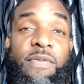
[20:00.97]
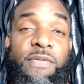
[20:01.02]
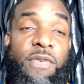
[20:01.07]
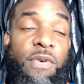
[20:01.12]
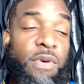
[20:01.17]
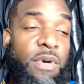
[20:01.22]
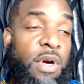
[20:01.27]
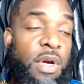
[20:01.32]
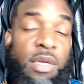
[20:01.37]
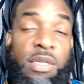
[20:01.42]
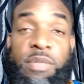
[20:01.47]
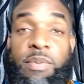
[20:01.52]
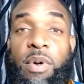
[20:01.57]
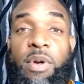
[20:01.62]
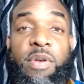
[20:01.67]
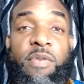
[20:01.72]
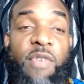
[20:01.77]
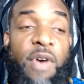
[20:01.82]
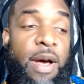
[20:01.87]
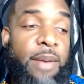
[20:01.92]

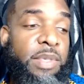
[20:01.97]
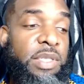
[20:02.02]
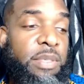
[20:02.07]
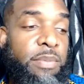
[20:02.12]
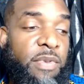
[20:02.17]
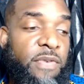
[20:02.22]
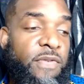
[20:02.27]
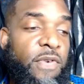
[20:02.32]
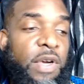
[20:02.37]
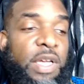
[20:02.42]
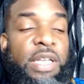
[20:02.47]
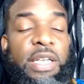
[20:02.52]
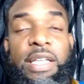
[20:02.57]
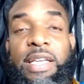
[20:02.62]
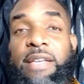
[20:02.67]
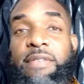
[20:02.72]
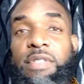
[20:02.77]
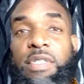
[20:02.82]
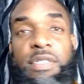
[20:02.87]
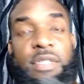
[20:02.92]
before he
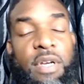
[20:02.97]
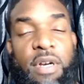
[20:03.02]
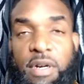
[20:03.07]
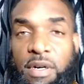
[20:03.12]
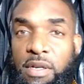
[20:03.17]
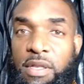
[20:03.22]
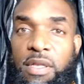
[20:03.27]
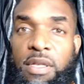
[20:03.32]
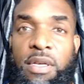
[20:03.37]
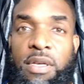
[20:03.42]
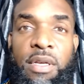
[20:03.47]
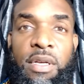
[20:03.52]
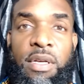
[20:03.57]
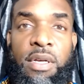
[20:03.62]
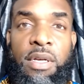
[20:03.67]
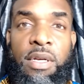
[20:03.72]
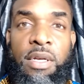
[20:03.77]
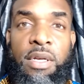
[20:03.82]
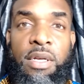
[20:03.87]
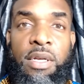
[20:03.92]
leaves this earth,
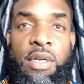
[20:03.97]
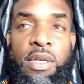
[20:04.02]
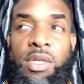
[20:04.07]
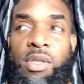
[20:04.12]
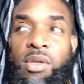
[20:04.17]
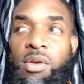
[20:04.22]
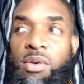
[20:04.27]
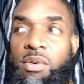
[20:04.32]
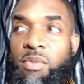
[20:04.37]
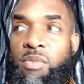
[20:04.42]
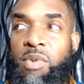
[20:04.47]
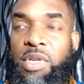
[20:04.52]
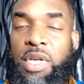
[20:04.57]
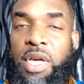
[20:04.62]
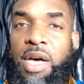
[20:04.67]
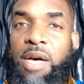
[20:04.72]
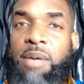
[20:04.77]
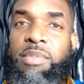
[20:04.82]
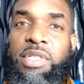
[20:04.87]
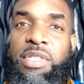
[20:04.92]

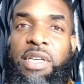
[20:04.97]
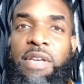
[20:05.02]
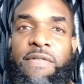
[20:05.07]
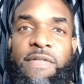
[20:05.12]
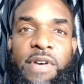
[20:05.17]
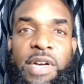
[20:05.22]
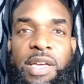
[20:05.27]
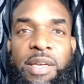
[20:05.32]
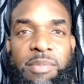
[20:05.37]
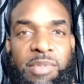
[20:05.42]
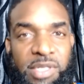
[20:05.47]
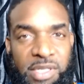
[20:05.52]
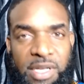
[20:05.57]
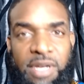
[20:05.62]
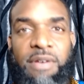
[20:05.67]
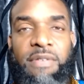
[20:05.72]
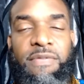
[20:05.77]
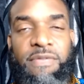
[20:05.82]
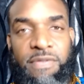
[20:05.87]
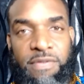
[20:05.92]
would come see for
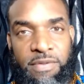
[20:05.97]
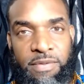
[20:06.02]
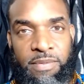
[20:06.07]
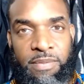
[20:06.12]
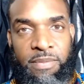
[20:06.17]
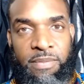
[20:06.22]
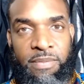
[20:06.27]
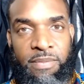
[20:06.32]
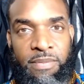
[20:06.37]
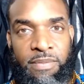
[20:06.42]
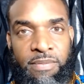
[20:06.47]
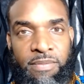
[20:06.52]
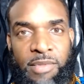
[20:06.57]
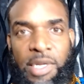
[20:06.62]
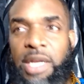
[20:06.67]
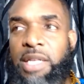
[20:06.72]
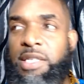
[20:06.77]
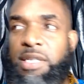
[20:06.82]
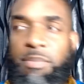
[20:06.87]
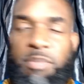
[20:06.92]
himself
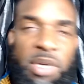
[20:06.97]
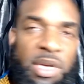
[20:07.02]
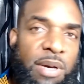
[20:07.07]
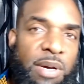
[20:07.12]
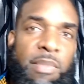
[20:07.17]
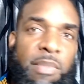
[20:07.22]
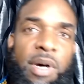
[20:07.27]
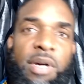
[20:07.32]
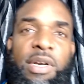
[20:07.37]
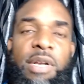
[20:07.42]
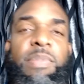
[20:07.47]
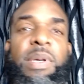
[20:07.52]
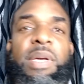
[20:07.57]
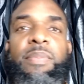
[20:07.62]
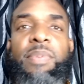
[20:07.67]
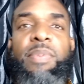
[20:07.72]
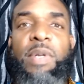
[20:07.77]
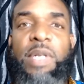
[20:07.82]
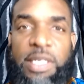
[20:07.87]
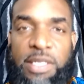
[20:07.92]
and to be among the
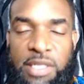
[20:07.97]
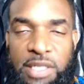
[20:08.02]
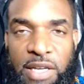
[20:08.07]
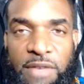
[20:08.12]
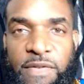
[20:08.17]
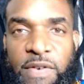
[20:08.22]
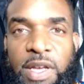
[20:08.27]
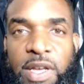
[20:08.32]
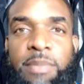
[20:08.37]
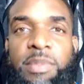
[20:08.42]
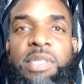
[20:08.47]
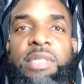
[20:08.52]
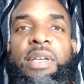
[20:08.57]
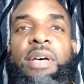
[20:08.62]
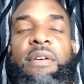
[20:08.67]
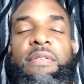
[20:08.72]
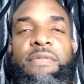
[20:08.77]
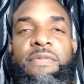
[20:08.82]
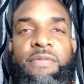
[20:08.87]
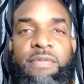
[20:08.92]
people and see for
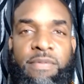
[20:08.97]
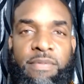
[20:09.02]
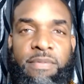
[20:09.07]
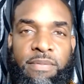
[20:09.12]
himself.